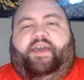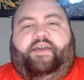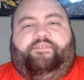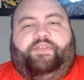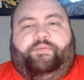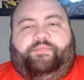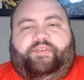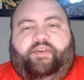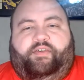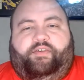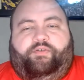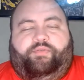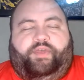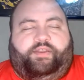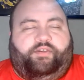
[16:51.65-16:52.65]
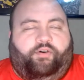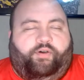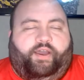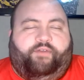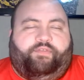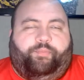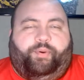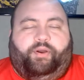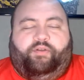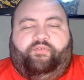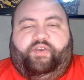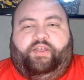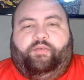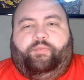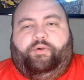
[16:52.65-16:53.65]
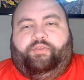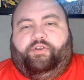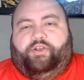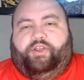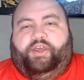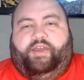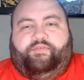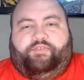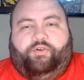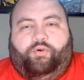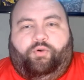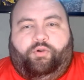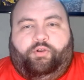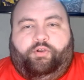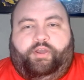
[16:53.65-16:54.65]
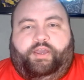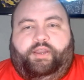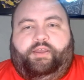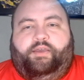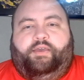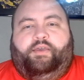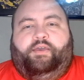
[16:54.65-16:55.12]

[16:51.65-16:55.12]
have them tell you they don't have the part available. They're going to have to order it.